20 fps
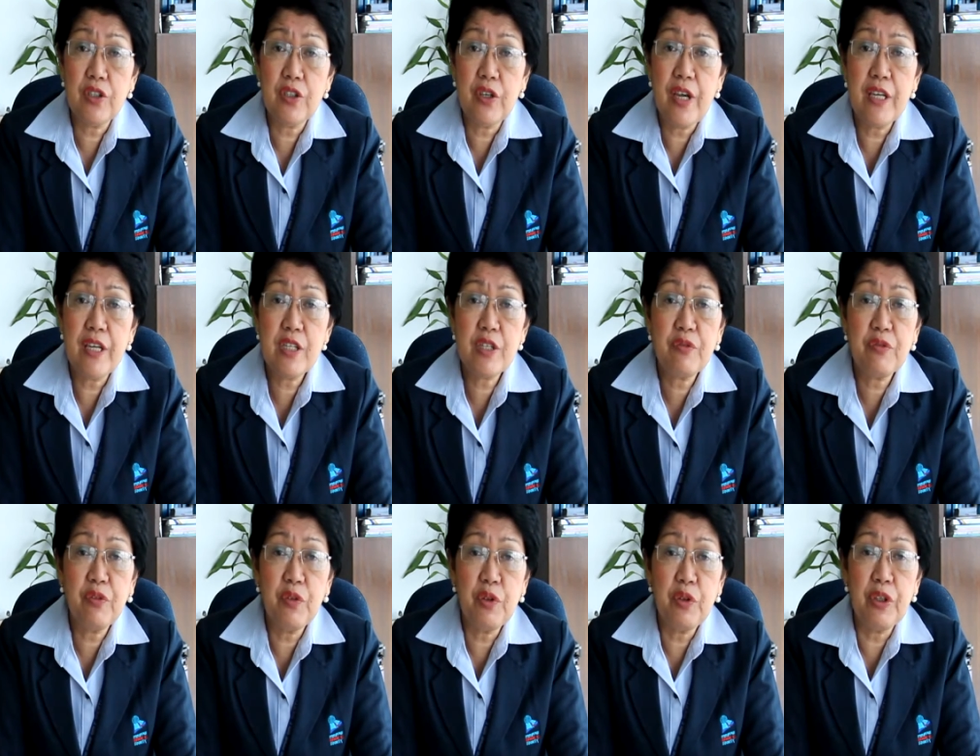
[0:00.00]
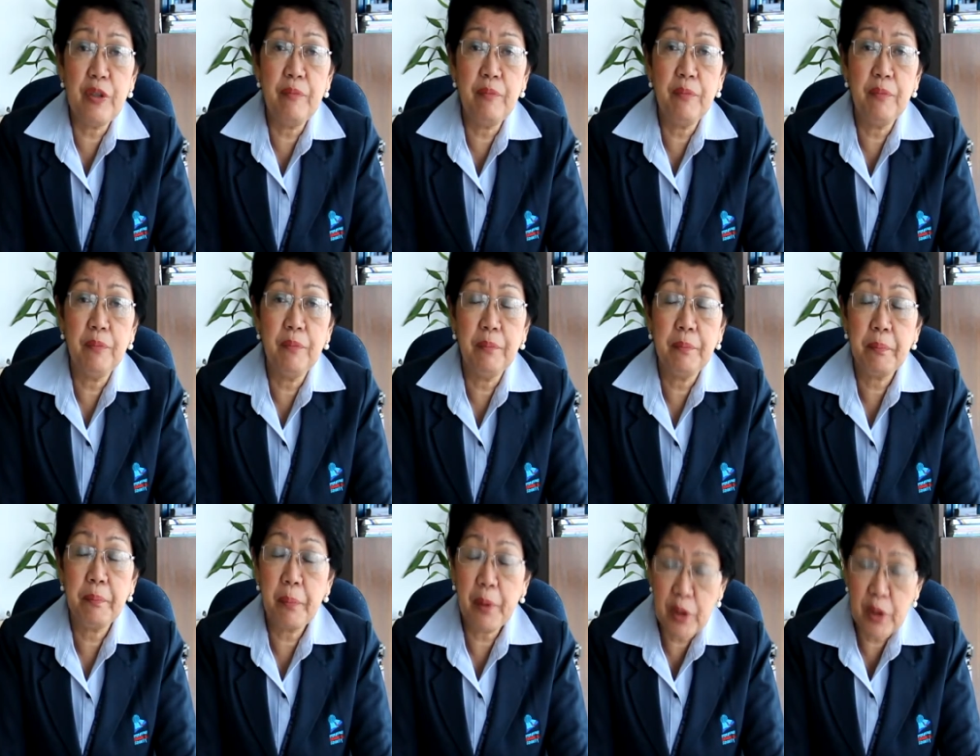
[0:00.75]
are transformed
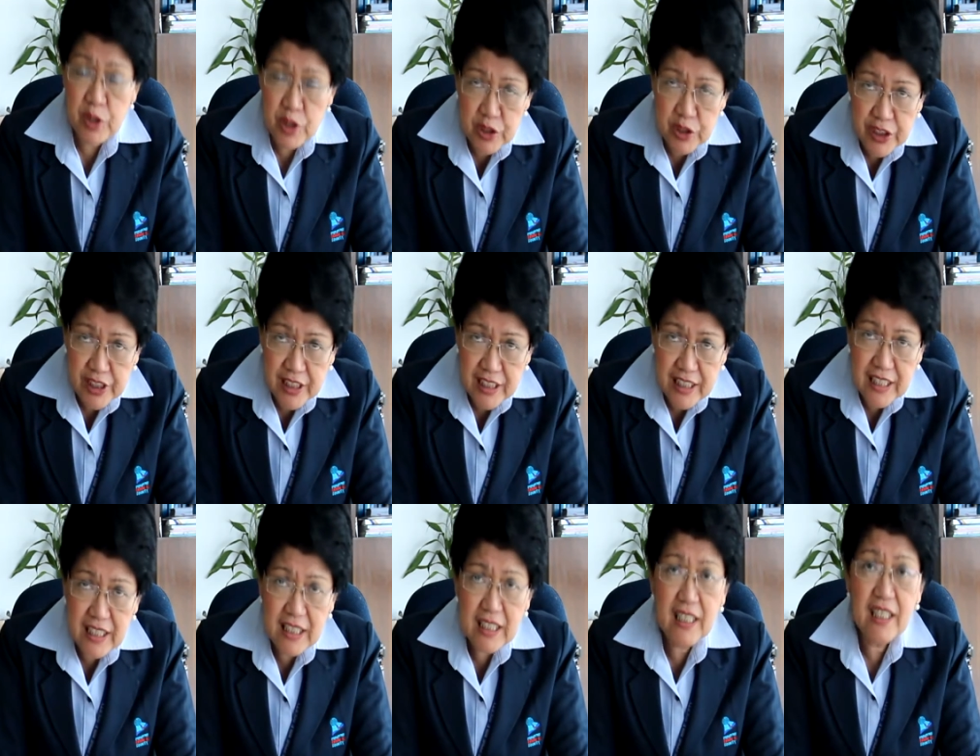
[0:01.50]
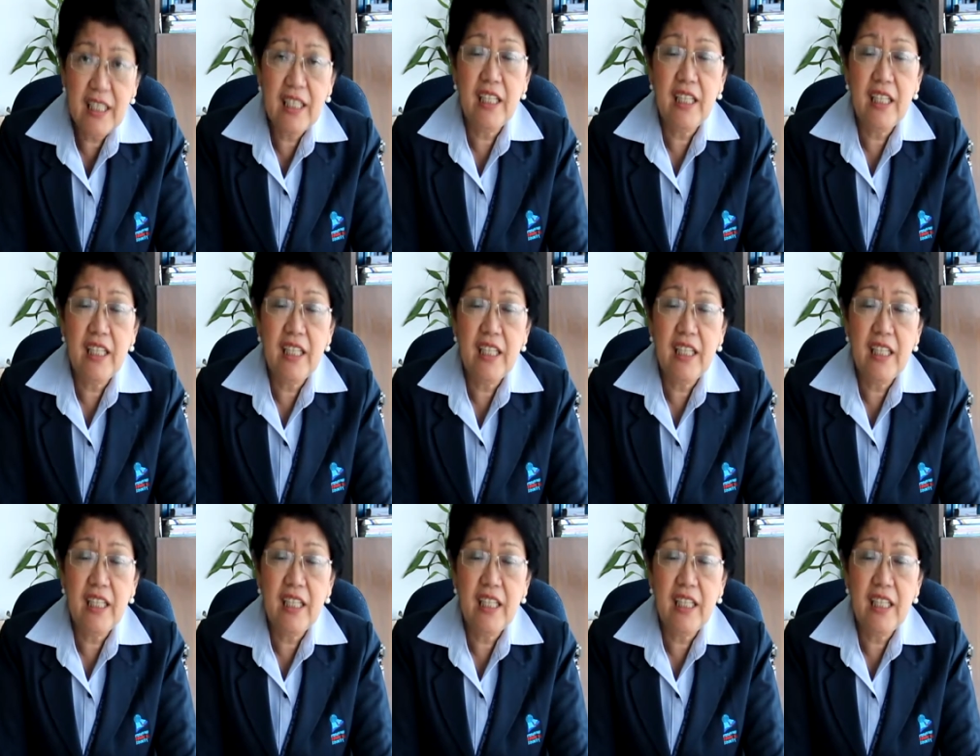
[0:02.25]
personally,